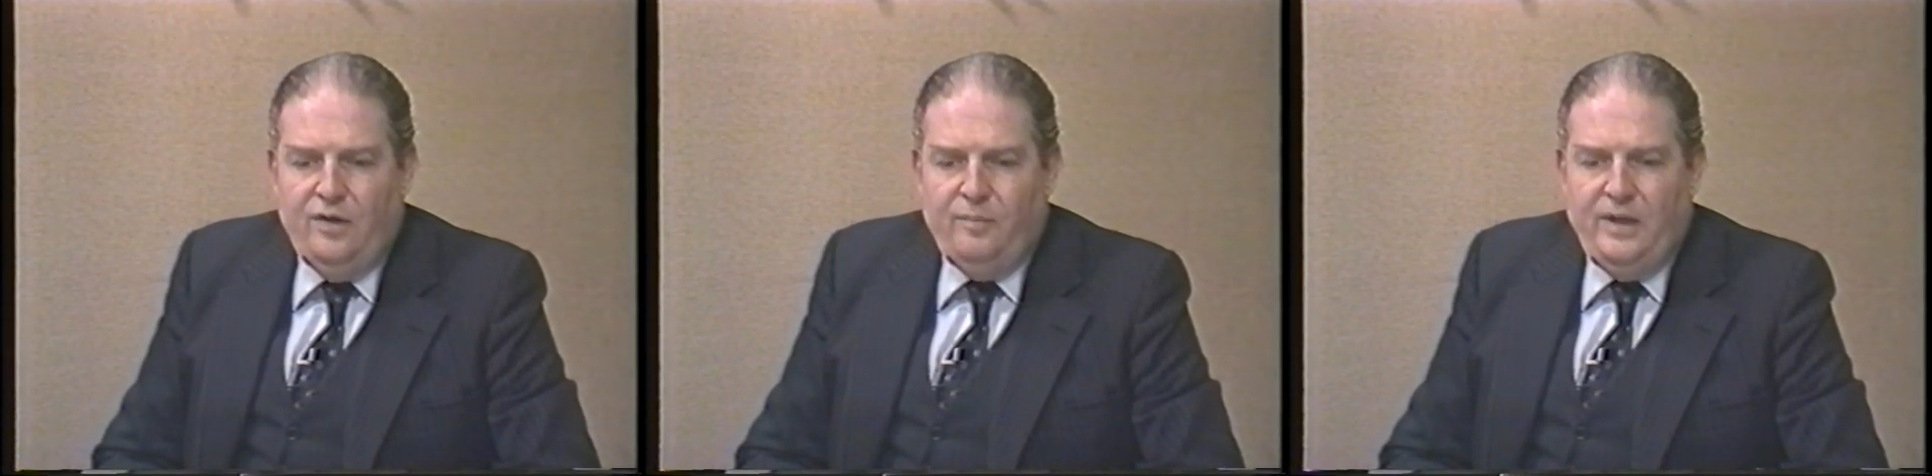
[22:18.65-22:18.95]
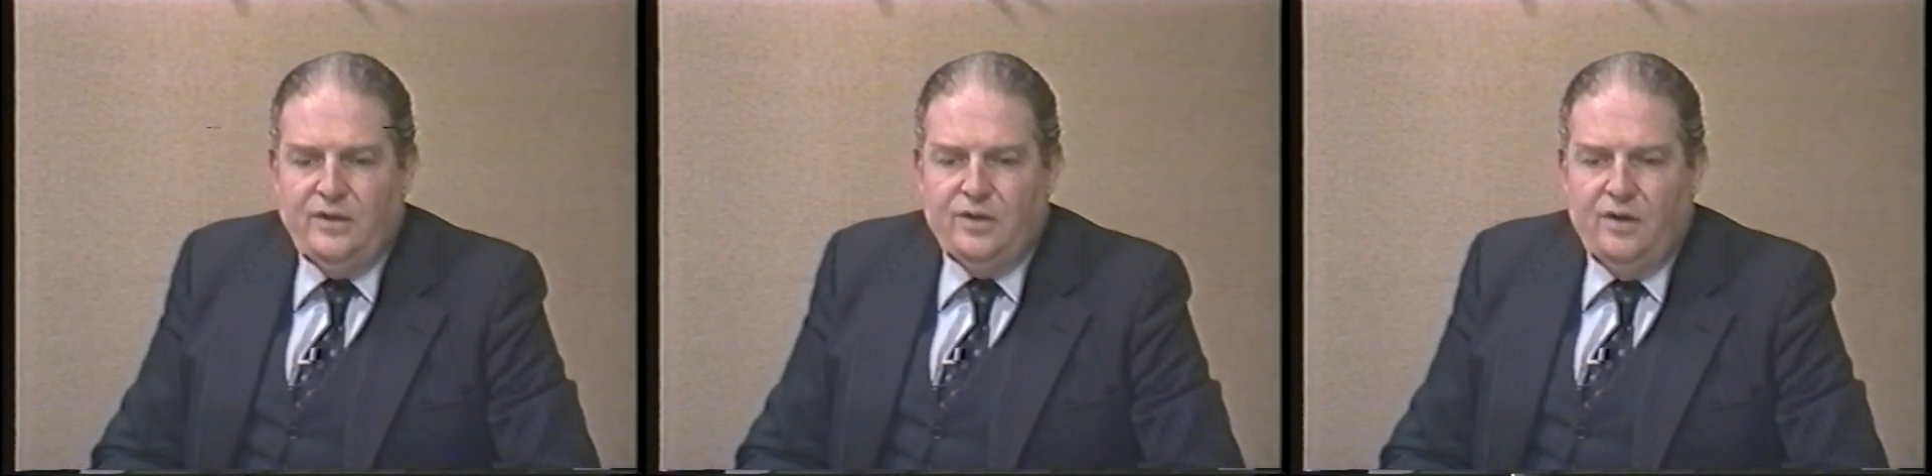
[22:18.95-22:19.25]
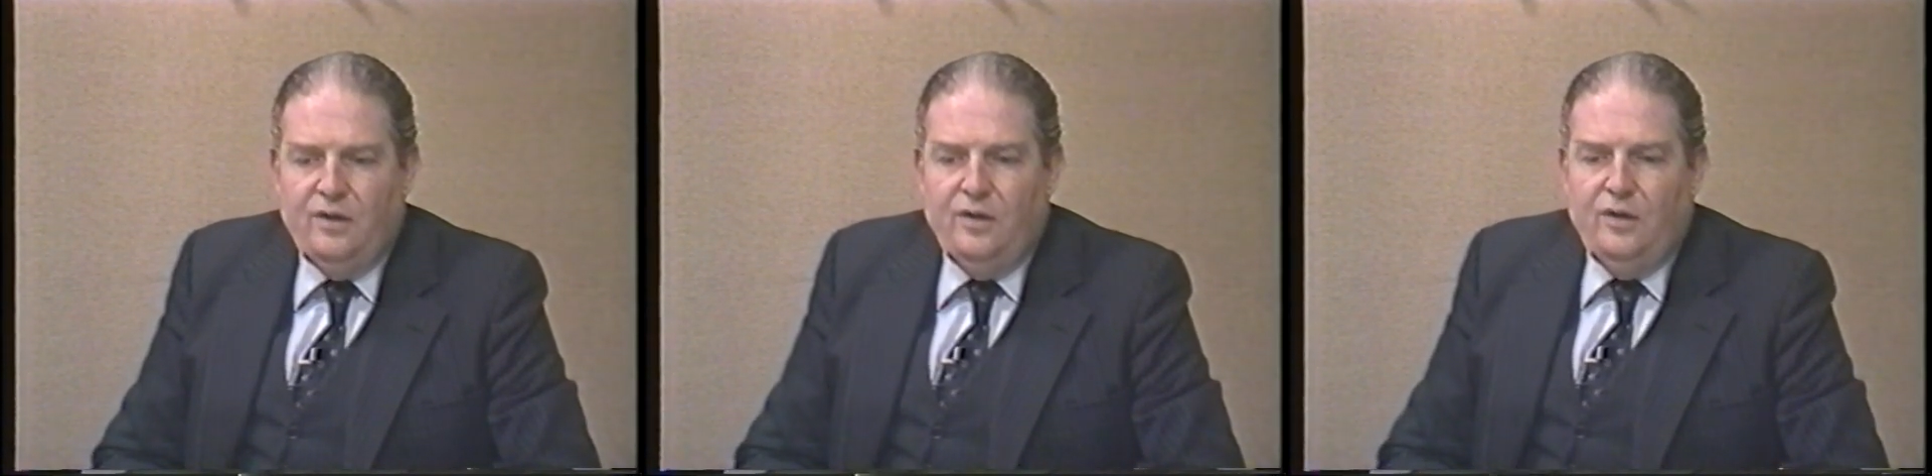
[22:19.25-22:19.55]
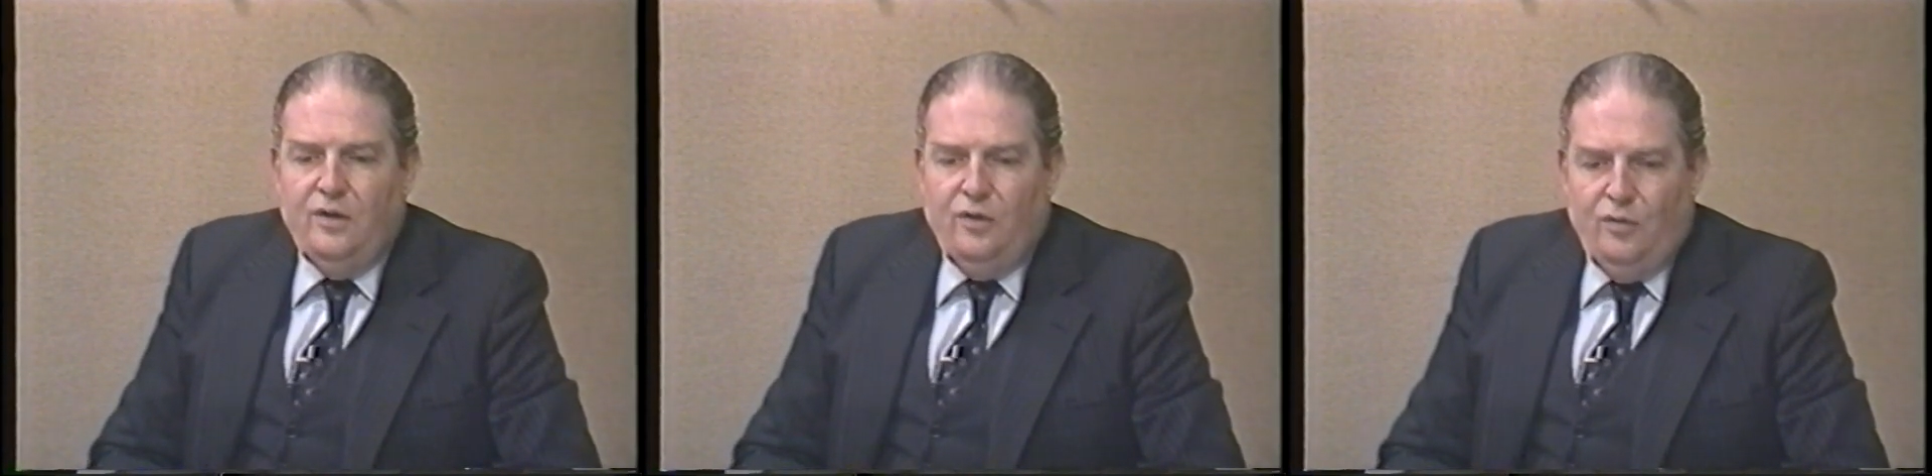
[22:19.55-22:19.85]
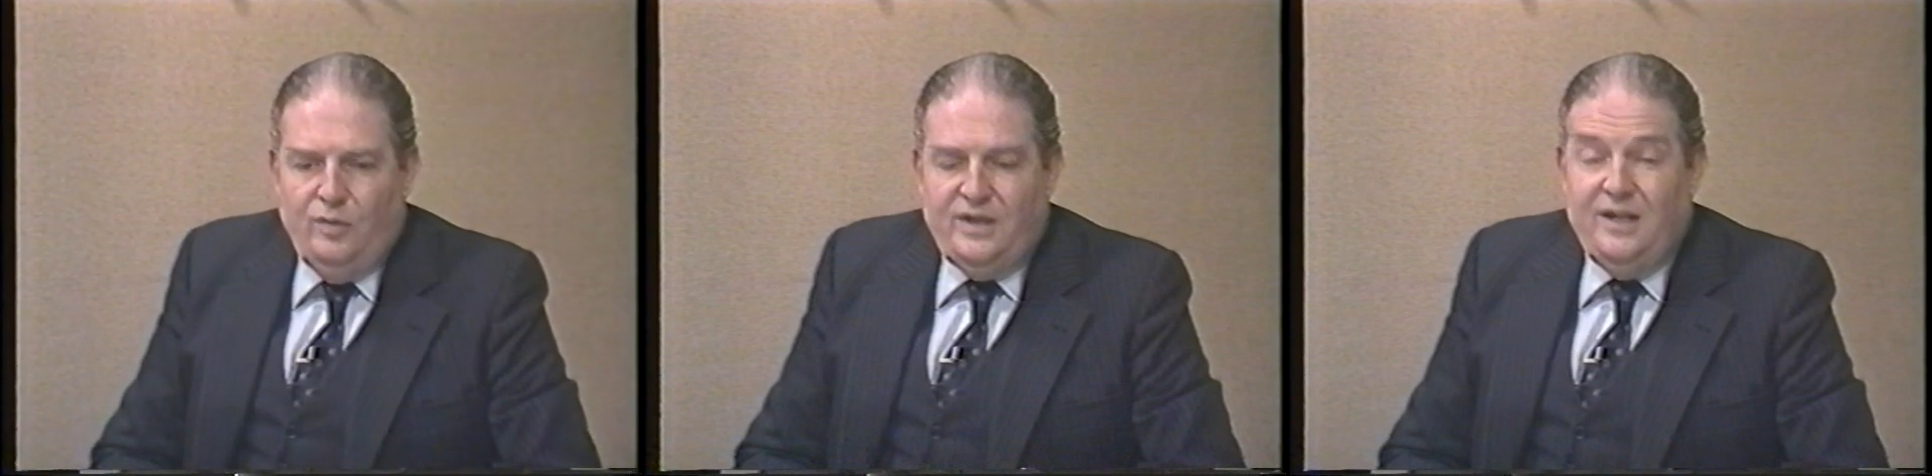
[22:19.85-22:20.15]
Kapitza, who
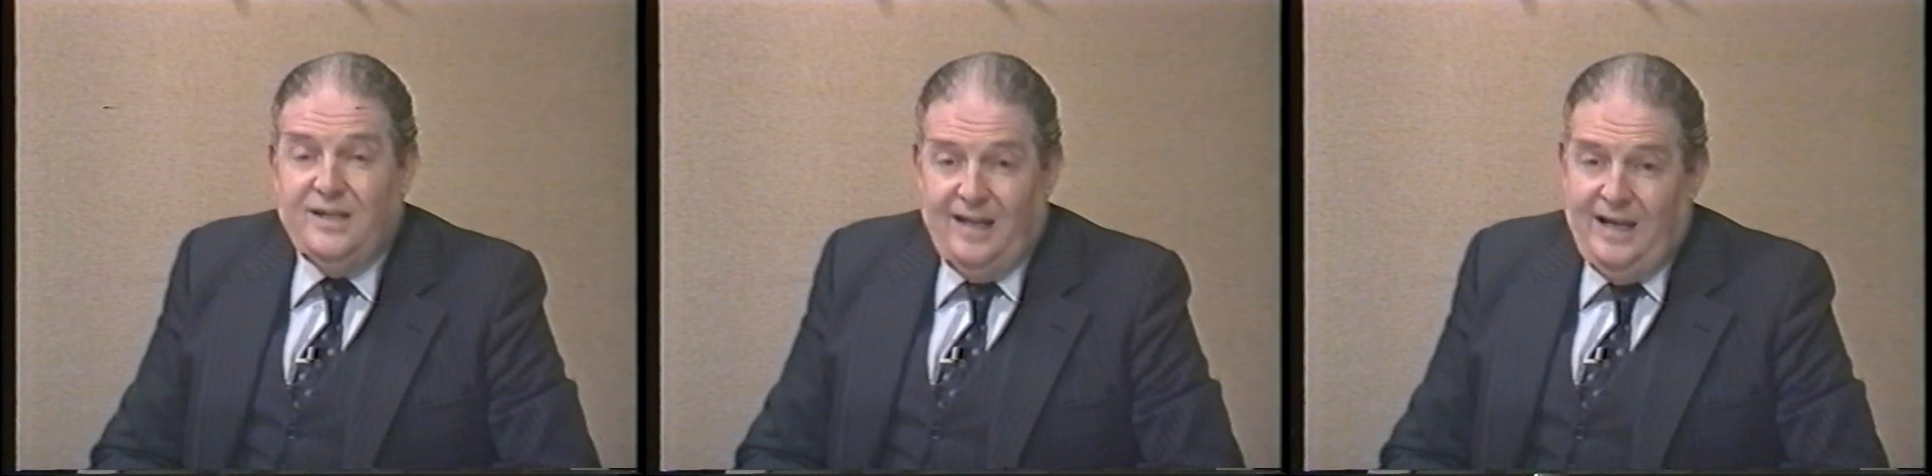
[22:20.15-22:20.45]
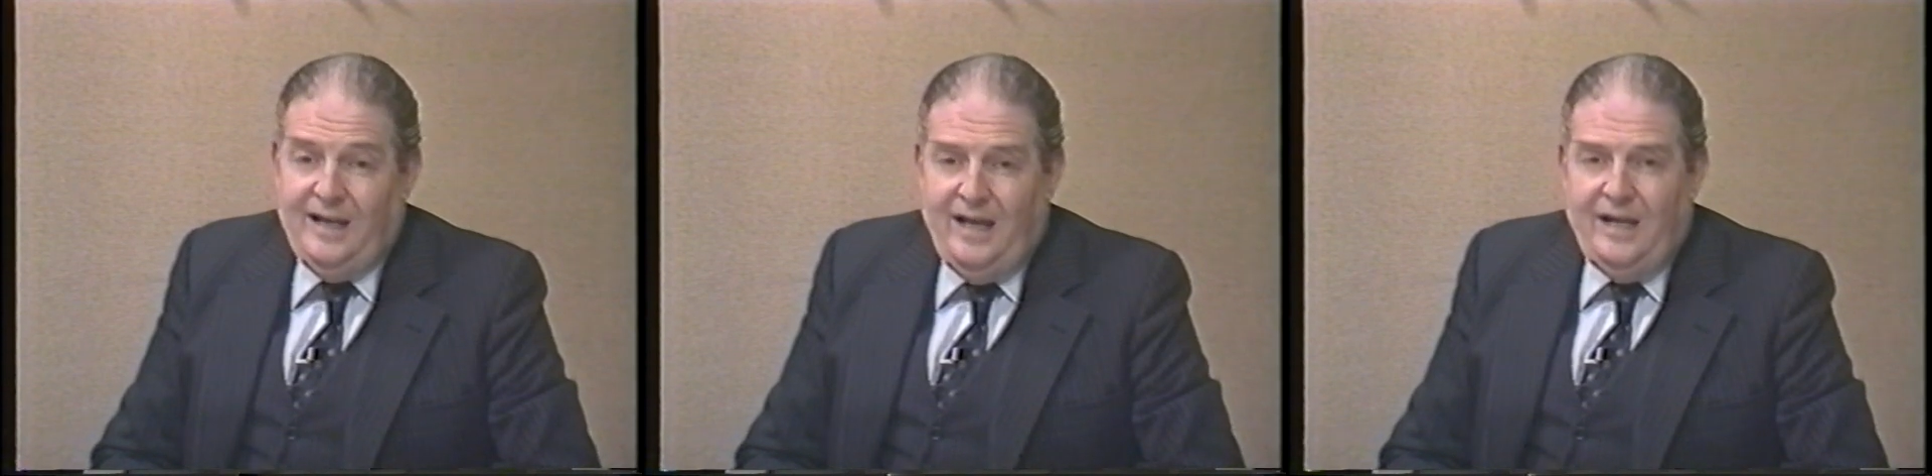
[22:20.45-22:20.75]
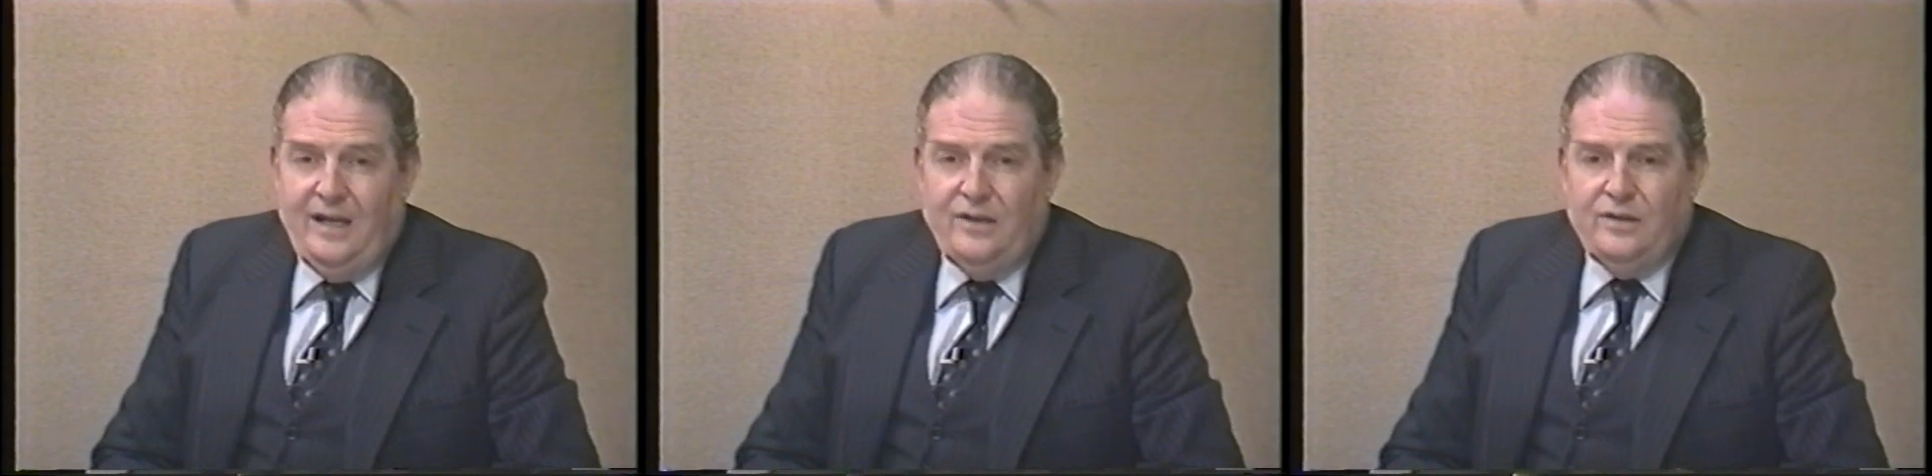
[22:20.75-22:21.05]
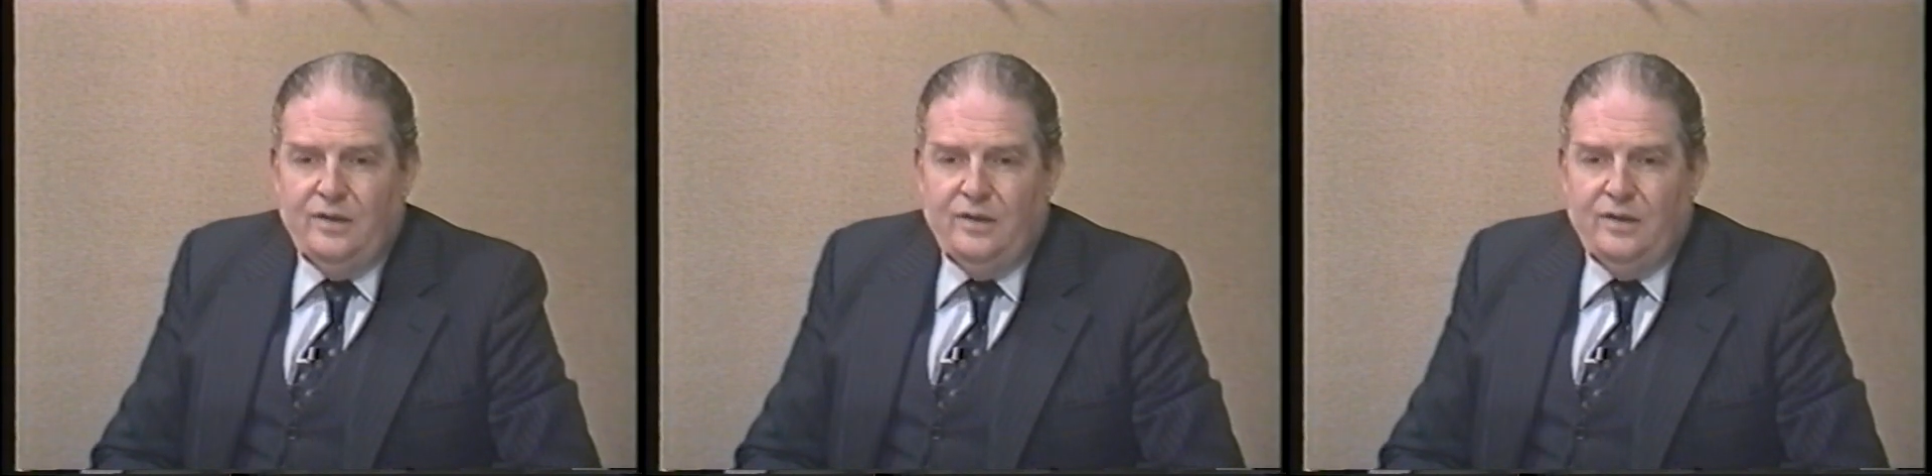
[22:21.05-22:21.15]
was in his late 80s,